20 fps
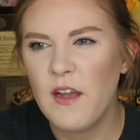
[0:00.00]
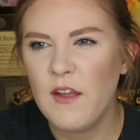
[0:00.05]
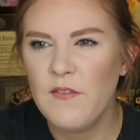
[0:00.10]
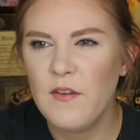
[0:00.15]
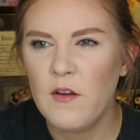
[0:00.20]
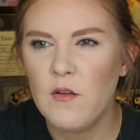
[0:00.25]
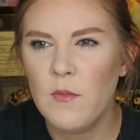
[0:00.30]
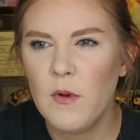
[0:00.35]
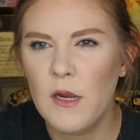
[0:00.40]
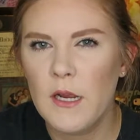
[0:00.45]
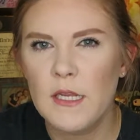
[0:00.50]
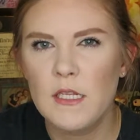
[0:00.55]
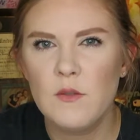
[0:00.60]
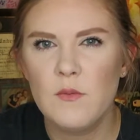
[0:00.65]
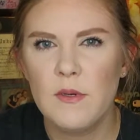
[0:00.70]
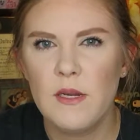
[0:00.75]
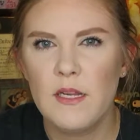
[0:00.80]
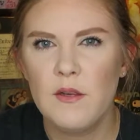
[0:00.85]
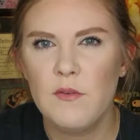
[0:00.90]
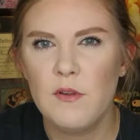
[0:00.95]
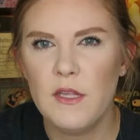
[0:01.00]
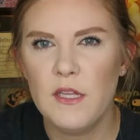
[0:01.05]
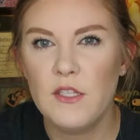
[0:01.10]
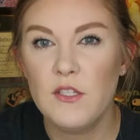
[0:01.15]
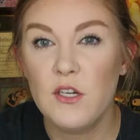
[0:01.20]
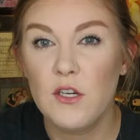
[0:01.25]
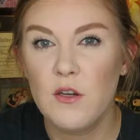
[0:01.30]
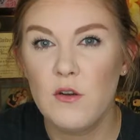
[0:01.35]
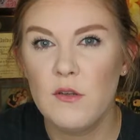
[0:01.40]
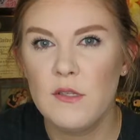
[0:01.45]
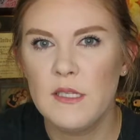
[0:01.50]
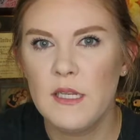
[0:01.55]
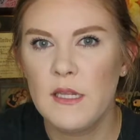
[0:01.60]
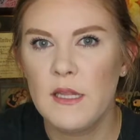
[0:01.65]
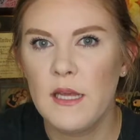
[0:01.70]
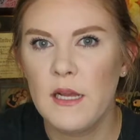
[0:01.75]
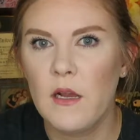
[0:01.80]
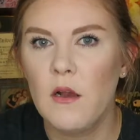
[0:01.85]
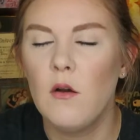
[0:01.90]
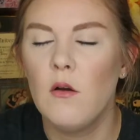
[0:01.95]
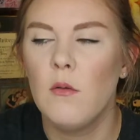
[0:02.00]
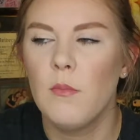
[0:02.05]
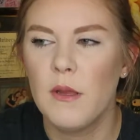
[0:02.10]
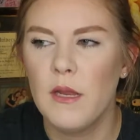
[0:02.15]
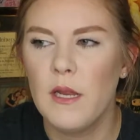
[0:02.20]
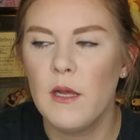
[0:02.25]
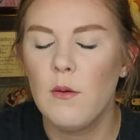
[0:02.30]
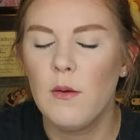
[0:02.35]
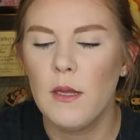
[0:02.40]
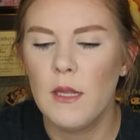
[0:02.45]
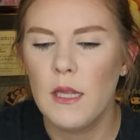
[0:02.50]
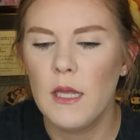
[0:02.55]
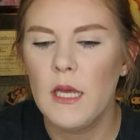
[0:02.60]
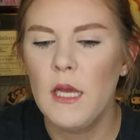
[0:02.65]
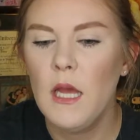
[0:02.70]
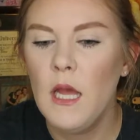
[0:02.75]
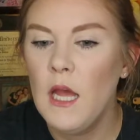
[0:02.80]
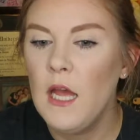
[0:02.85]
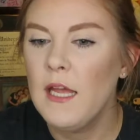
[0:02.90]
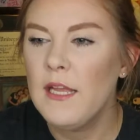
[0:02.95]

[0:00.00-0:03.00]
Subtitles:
5-hour mark is when I really start noticing like, oh, I'm getting oily.